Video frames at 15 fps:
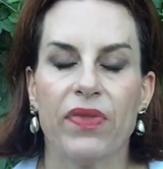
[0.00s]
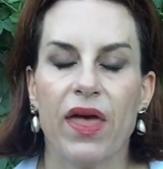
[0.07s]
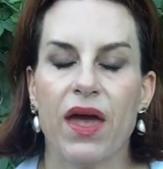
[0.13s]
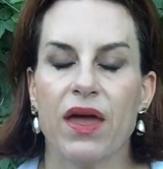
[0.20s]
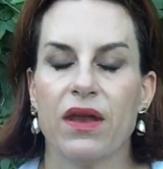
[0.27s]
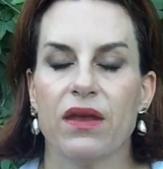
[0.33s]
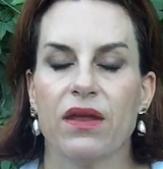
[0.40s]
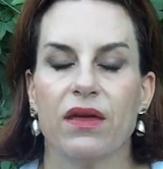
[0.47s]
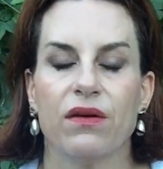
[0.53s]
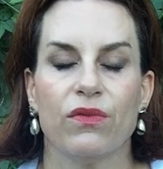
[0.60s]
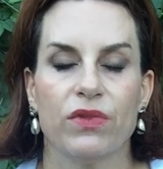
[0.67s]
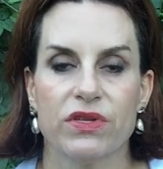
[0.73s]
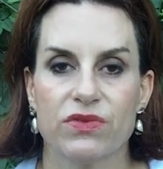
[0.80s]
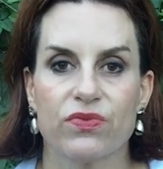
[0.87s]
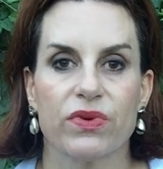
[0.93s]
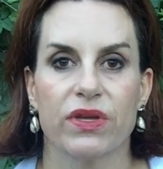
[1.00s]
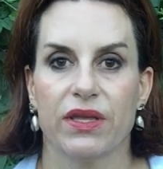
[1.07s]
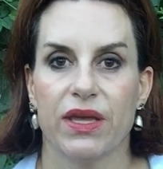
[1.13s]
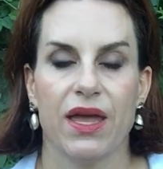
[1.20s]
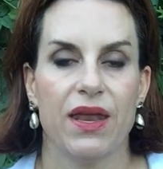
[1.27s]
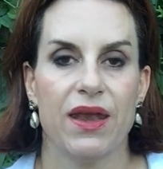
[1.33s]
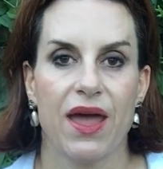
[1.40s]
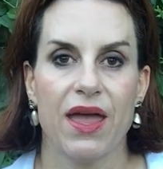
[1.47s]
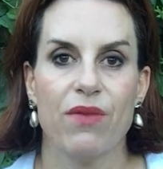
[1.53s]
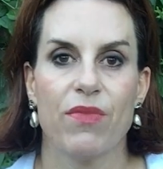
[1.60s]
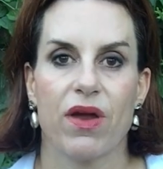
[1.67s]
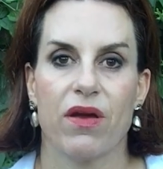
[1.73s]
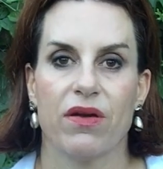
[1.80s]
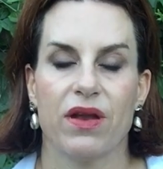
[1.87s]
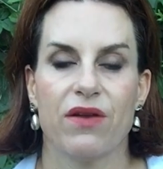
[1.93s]
And it was really a
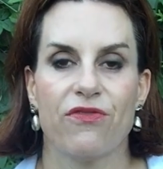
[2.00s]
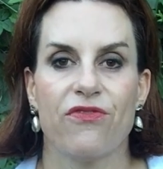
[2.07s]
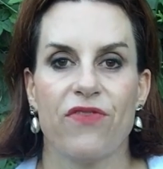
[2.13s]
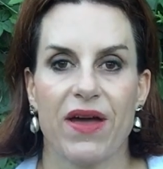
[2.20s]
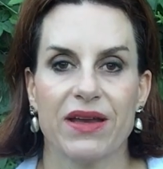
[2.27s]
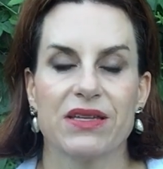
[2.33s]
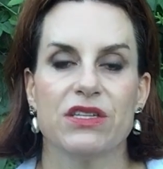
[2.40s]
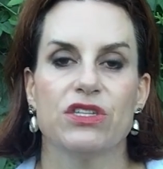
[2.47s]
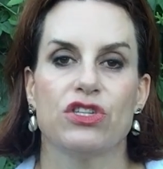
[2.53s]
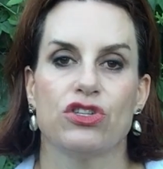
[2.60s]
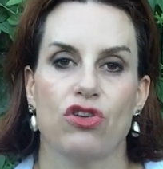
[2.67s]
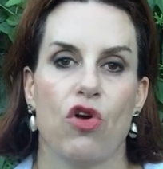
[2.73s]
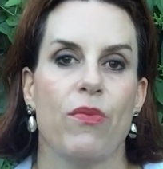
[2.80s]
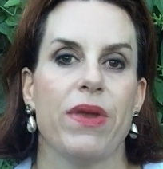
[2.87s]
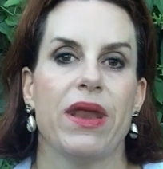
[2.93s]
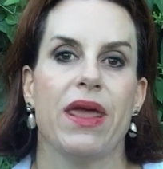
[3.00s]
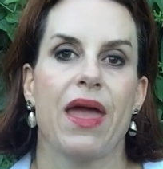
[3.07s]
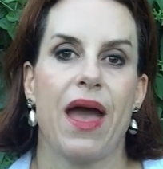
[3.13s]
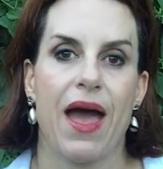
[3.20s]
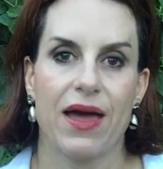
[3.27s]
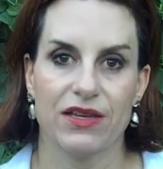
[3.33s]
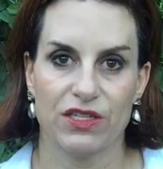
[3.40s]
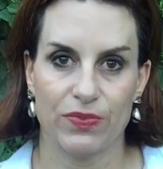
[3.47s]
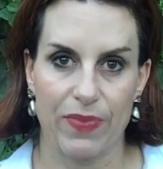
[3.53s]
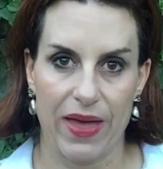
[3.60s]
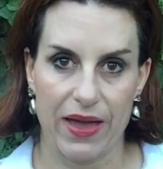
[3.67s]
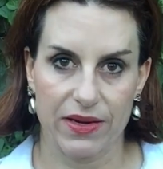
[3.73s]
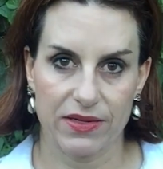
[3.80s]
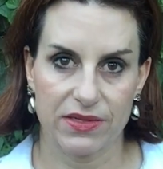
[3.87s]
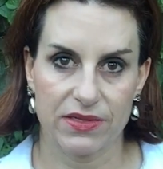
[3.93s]
nightmare, and it affected so many
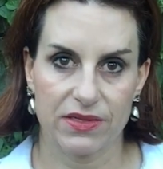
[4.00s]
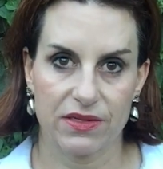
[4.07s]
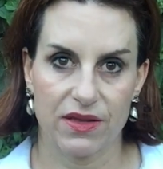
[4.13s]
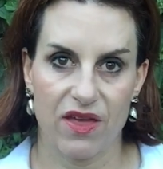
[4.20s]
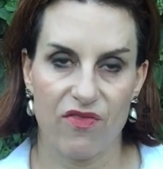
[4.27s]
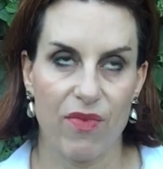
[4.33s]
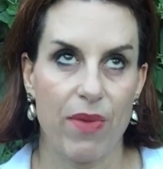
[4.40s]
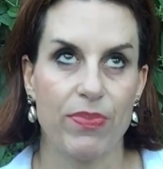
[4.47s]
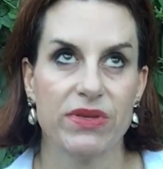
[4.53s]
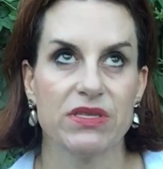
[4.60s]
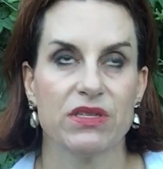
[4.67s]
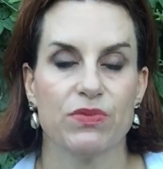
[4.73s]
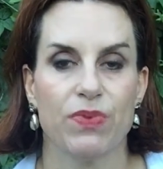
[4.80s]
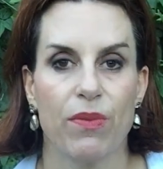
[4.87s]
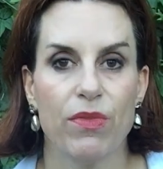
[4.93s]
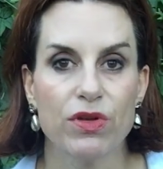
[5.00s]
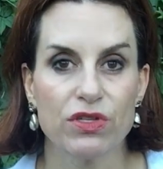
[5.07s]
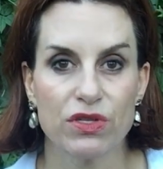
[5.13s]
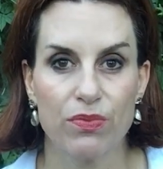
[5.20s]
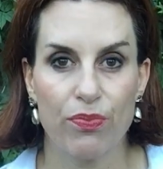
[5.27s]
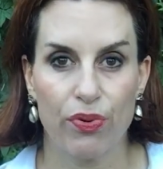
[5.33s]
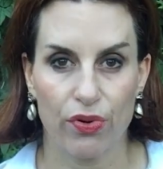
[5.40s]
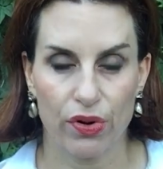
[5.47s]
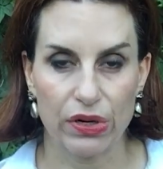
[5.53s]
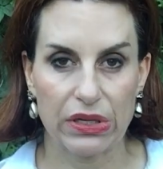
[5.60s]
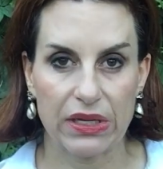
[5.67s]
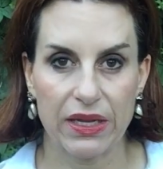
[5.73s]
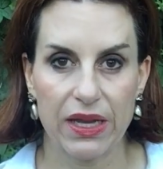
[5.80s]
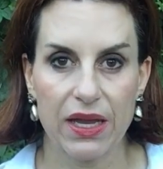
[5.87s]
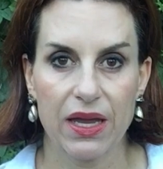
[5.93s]
aspects of my business. But most
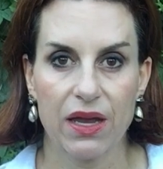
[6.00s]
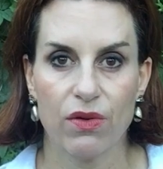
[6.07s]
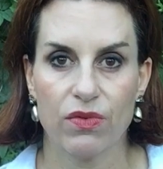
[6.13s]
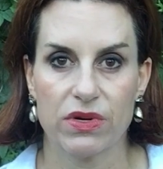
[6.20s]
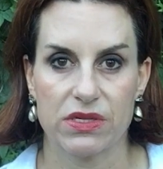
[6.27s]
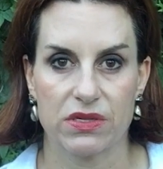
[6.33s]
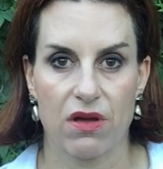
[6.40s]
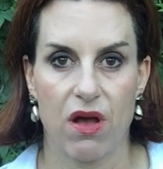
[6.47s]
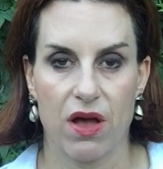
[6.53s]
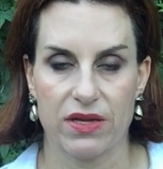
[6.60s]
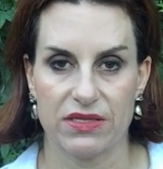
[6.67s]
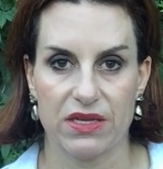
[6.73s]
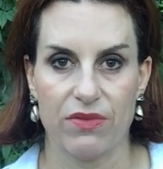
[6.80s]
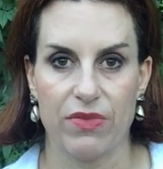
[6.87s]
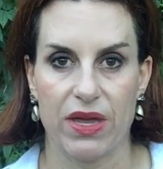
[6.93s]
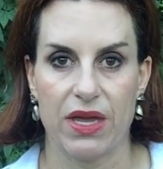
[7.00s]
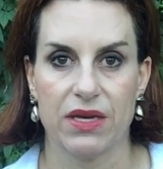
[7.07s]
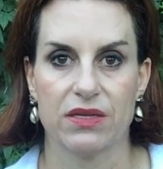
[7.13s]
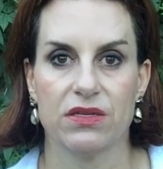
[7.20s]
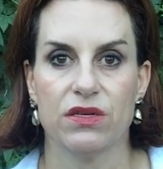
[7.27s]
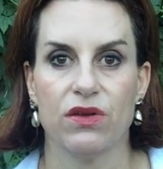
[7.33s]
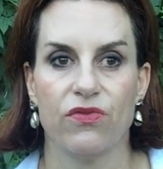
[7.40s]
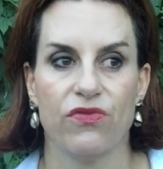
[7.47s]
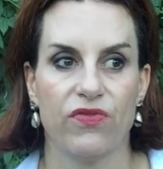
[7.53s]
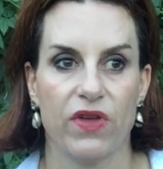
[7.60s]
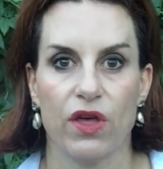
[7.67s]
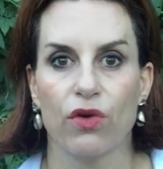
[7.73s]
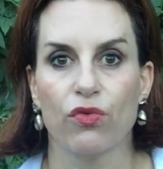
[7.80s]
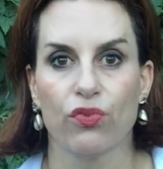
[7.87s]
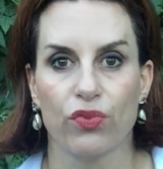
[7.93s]
importantly, it was causing me to
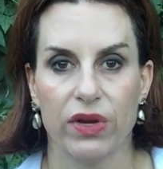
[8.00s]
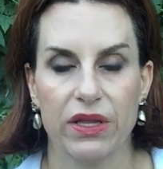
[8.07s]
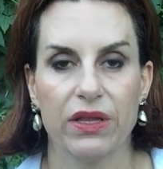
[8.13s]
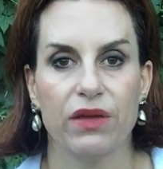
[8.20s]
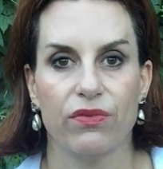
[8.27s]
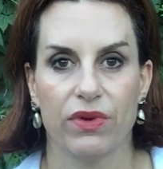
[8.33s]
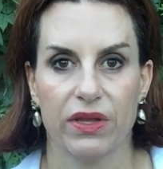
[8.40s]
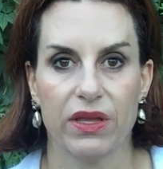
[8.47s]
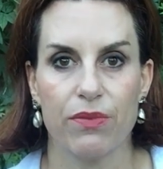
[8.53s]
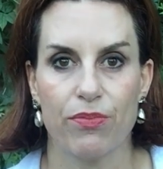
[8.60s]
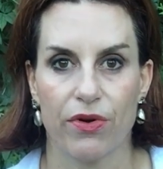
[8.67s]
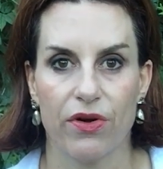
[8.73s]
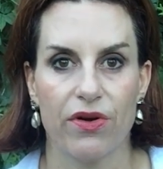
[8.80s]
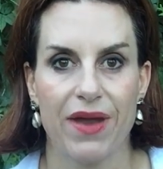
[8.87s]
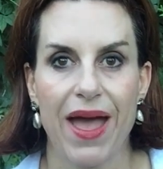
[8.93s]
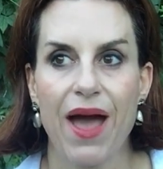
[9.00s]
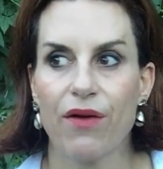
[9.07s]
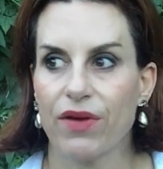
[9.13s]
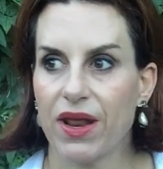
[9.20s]
feel really, really burned out.